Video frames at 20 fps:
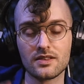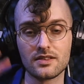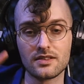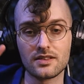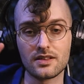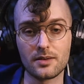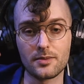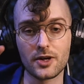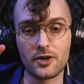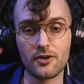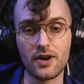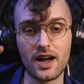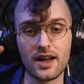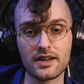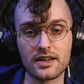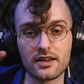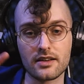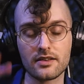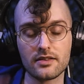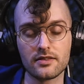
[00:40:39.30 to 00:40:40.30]

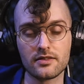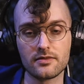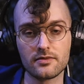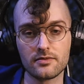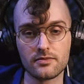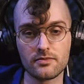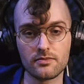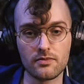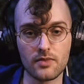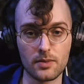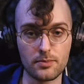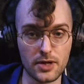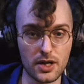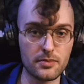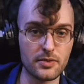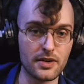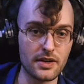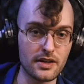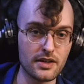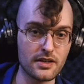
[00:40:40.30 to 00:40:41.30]
democratic
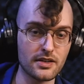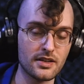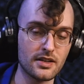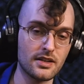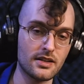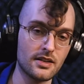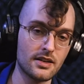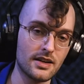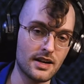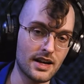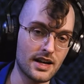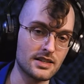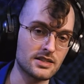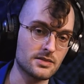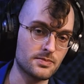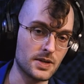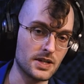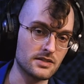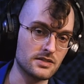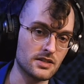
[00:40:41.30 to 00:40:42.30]
republic
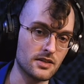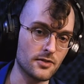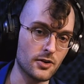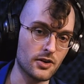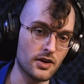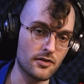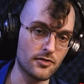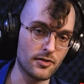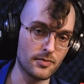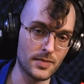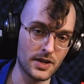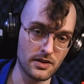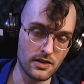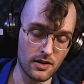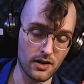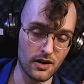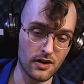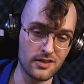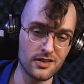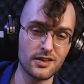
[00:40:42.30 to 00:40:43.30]
aspects of our government
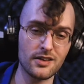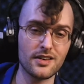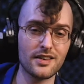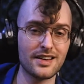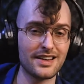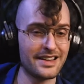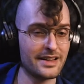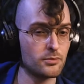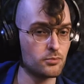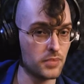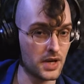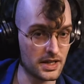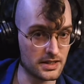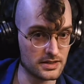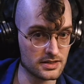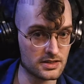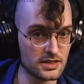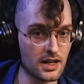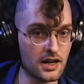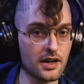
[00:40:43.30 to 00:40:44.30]
are, and by
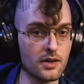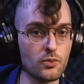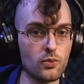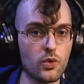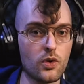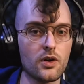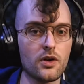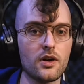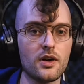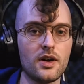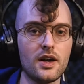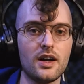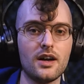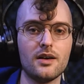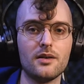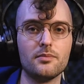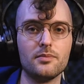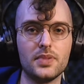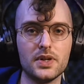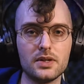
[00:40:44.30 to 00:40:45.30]
design were,
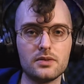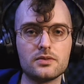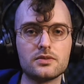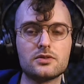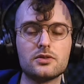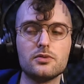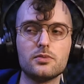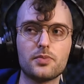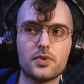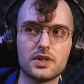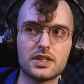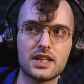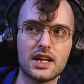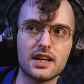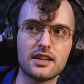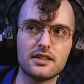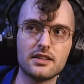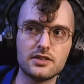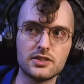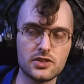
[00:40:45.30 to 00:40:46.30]
built to
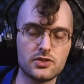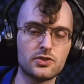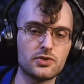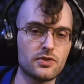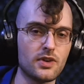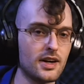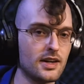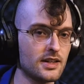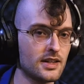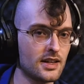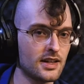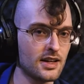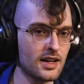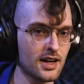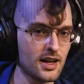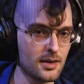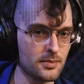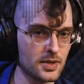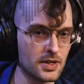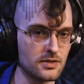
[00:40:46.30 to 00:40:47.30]
protect and enshrine
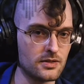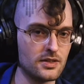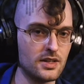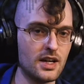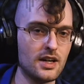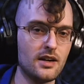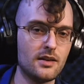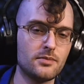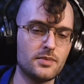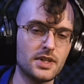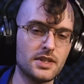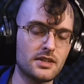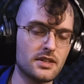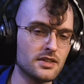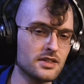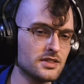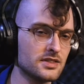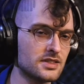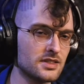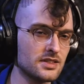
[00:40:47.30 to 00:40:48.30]
capital,
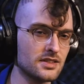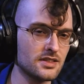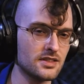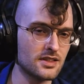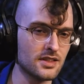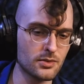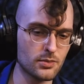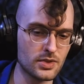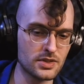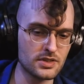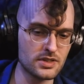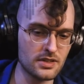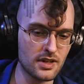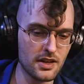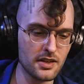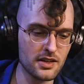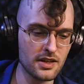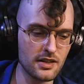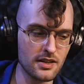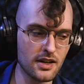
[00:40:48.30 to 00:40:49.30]
because there was
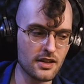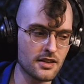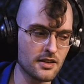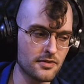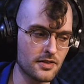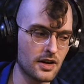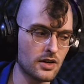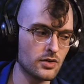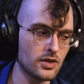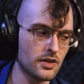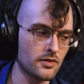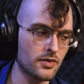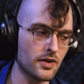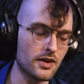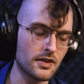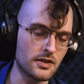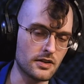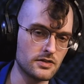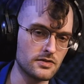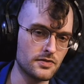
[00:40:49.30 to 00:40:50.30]
nothing that the founding
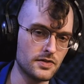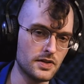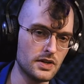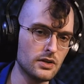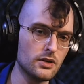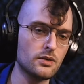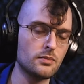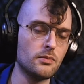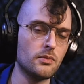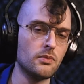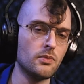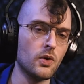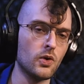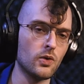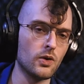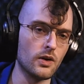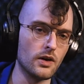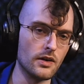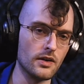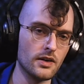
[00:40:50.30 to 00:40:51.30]
fathers feared
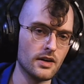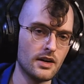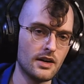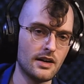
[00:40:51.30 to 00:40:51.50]
more